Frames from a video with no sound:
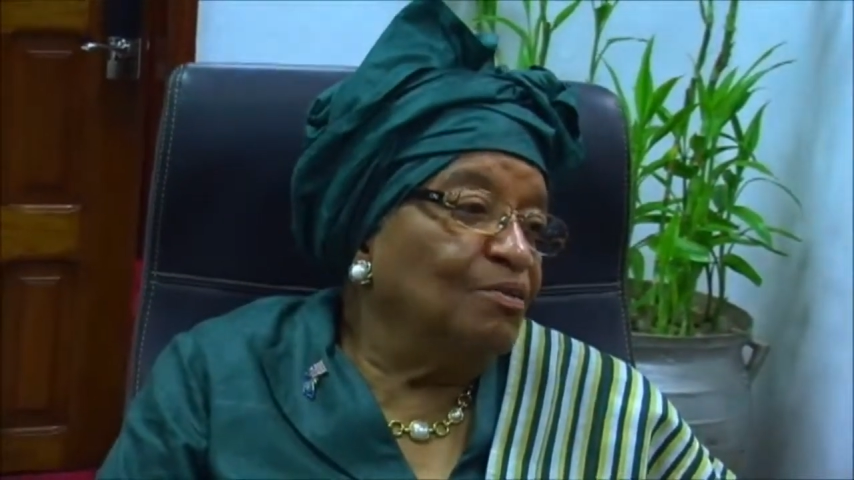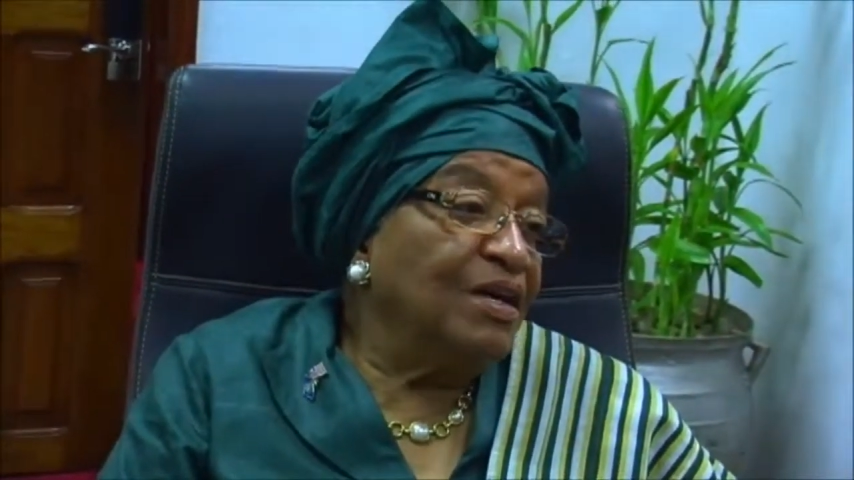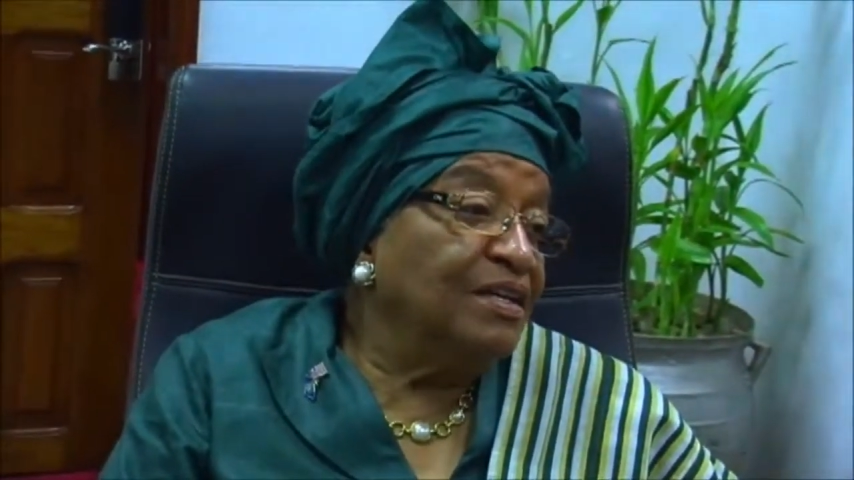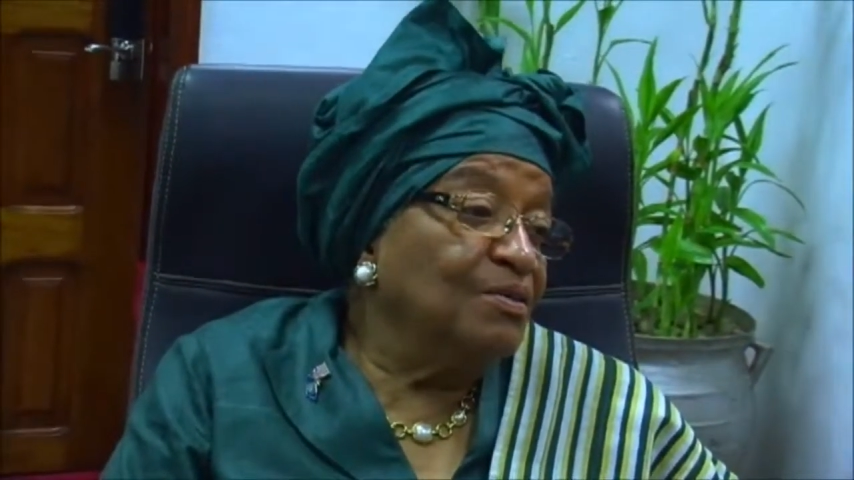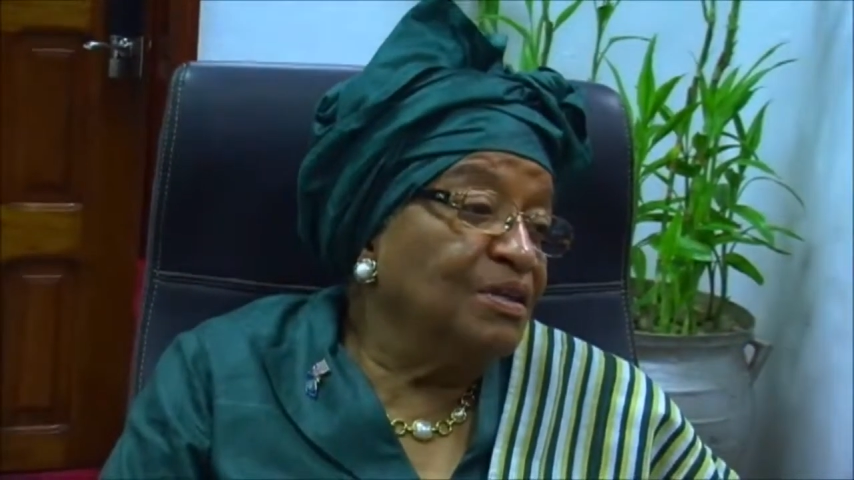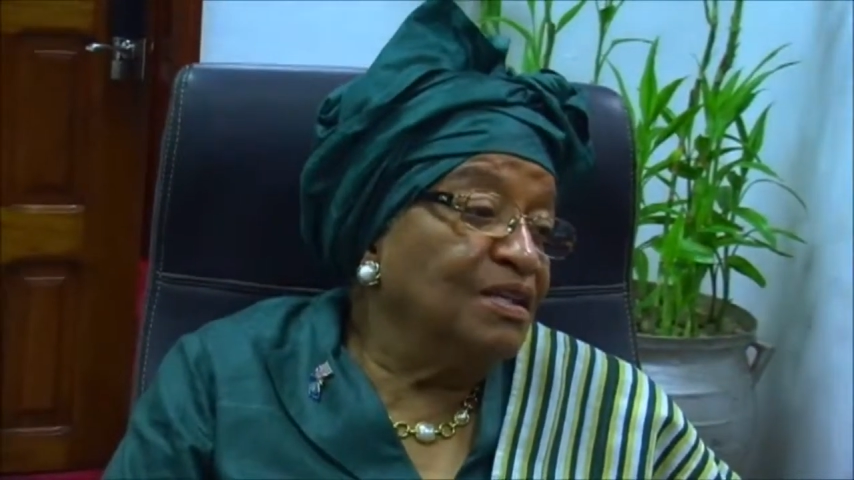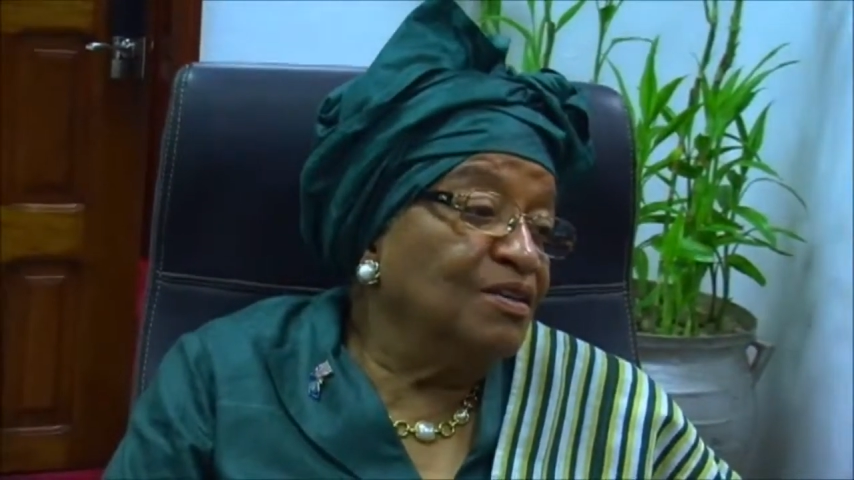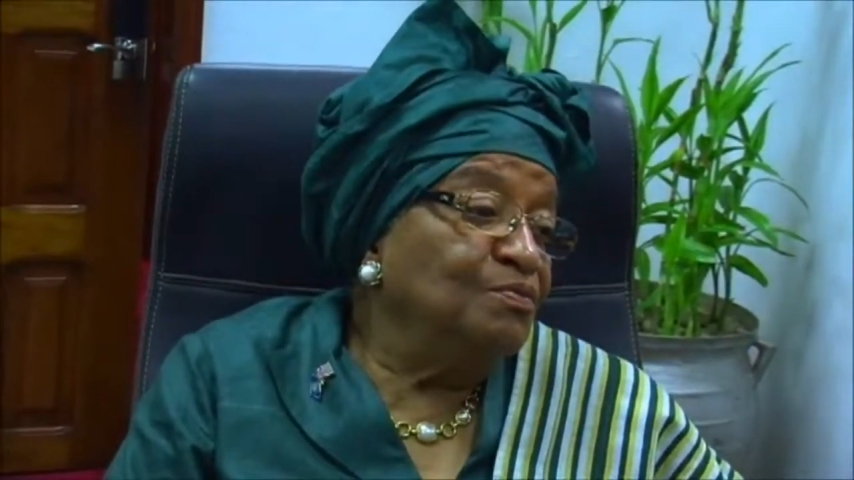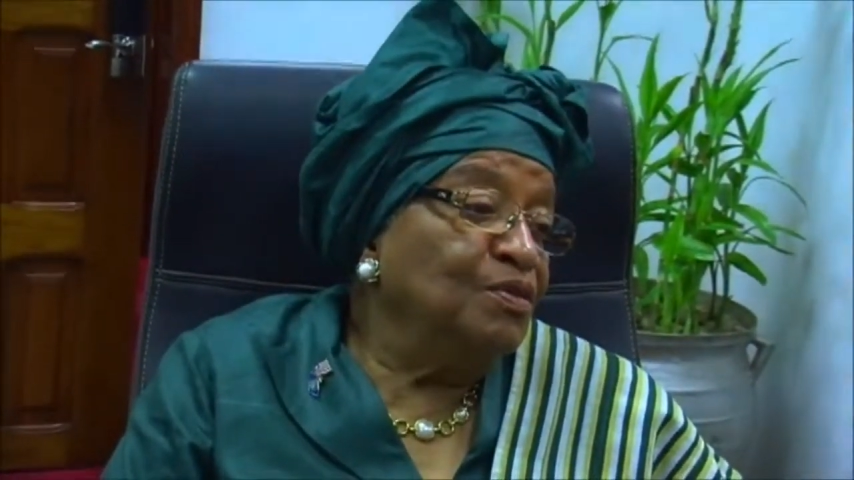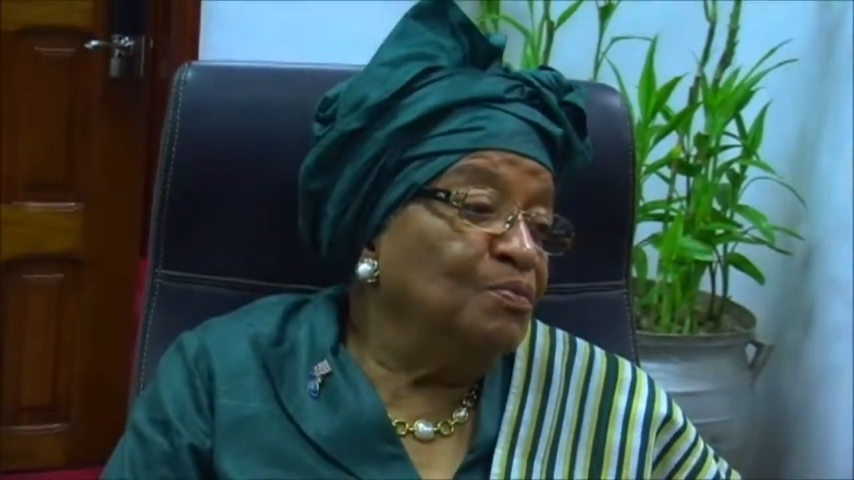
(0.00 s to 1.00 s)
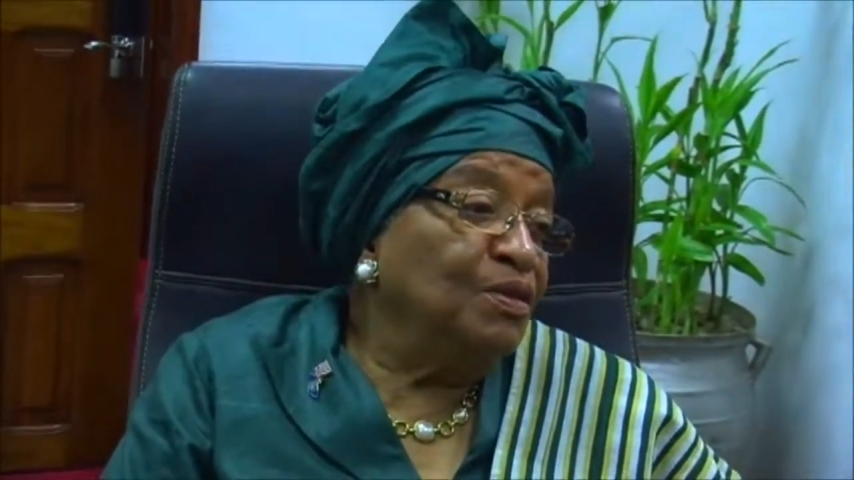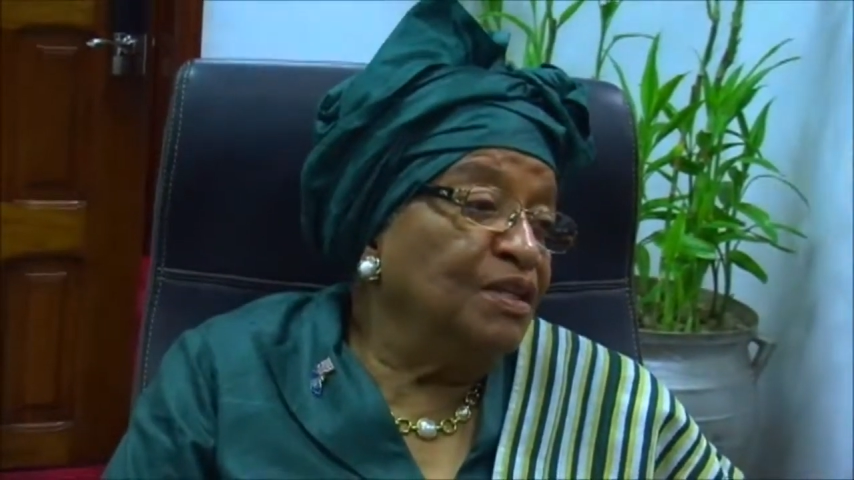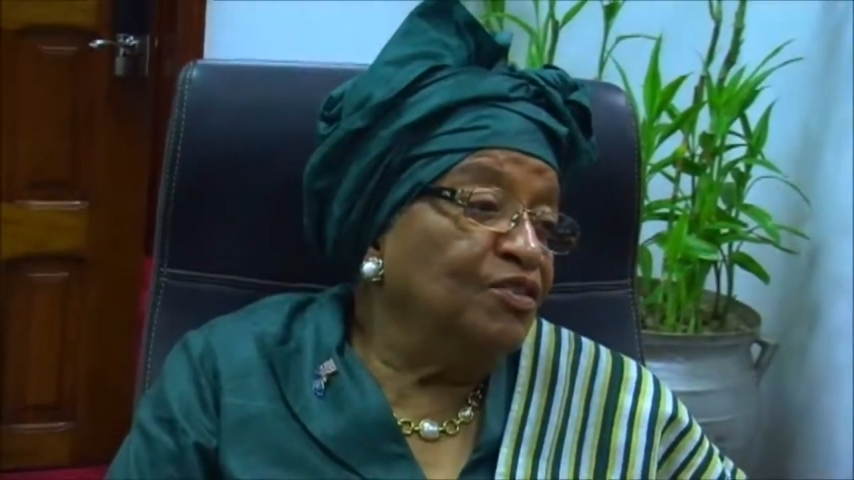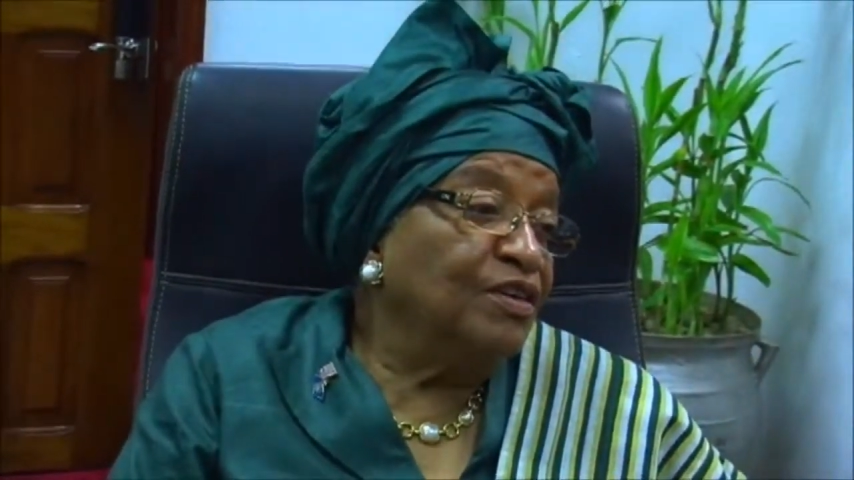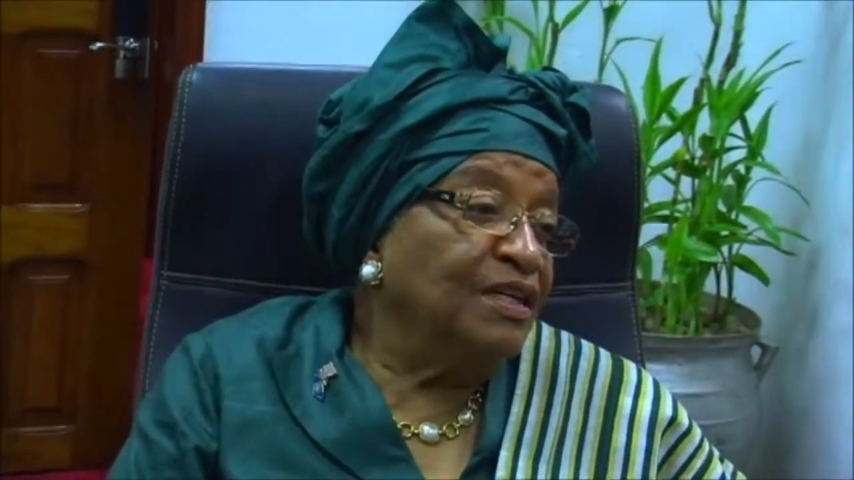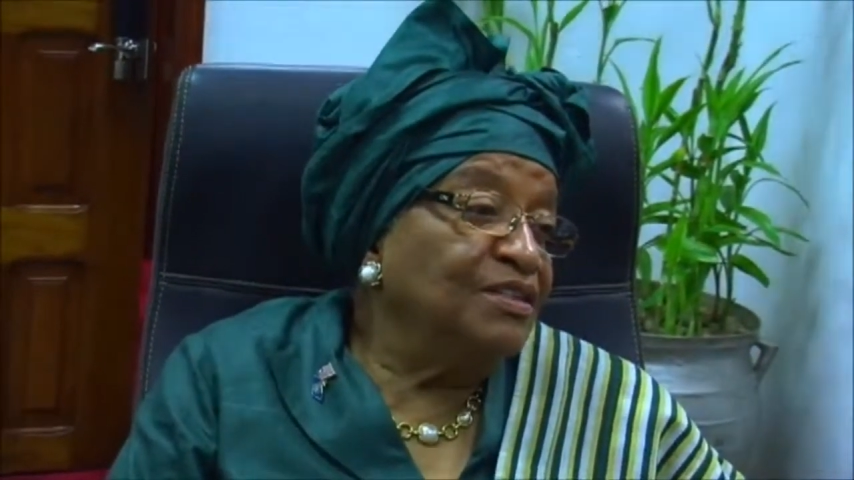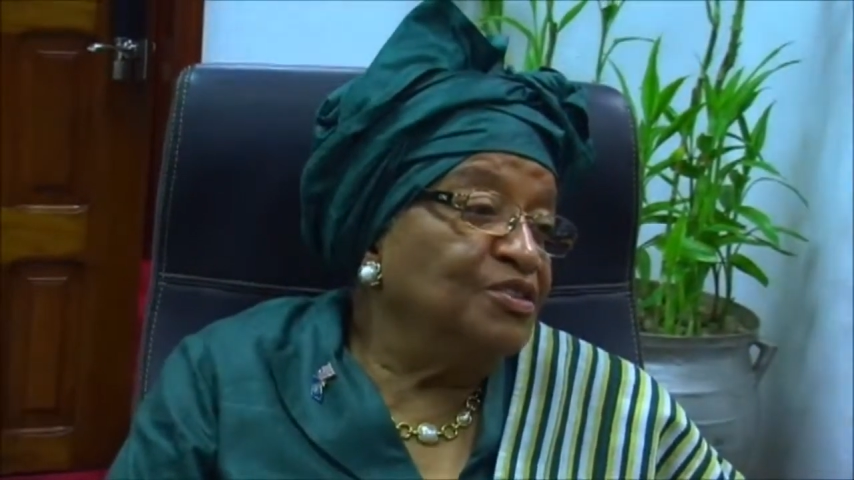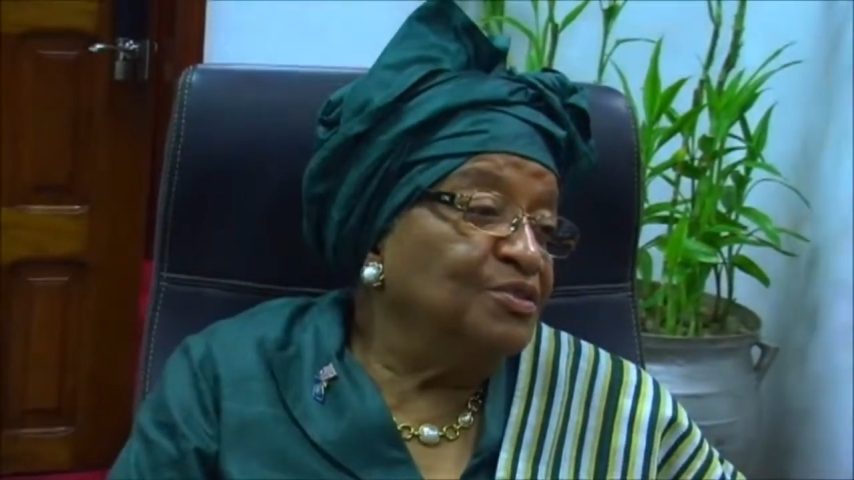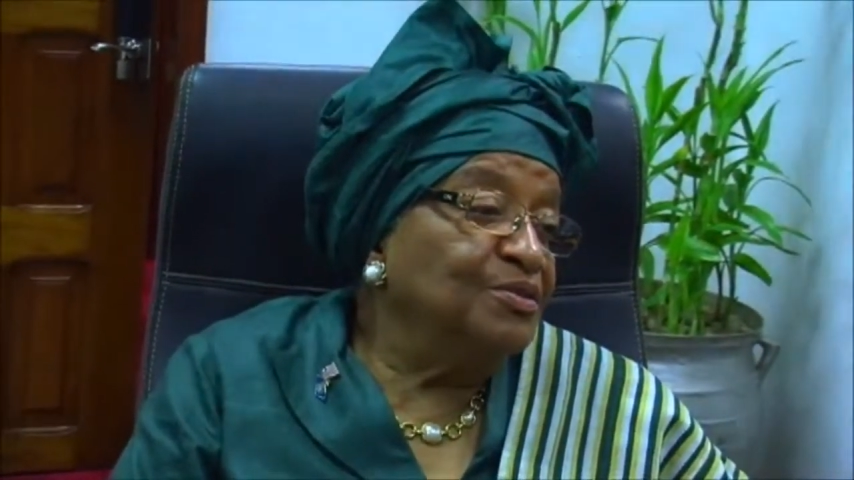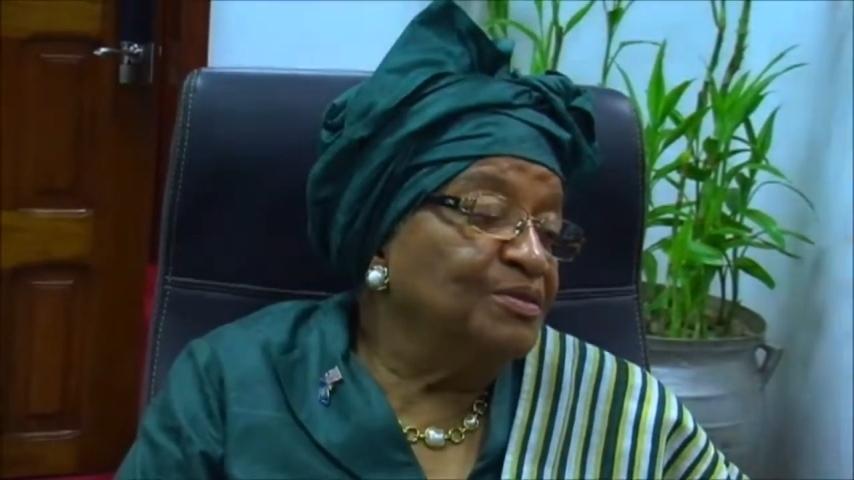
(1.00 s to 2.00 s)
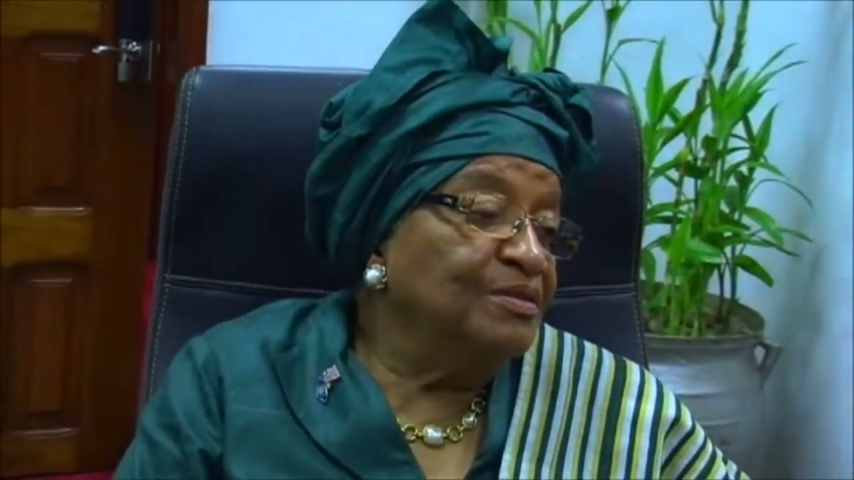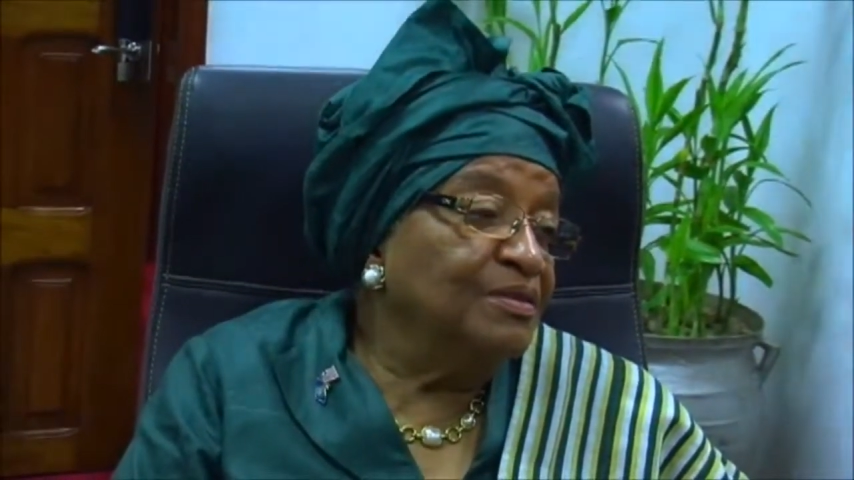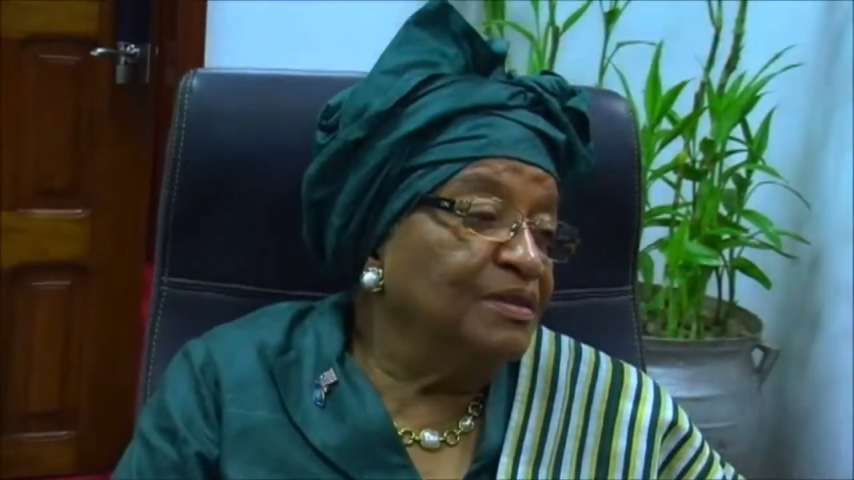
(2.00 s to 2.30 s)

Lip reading: working with young people and trying to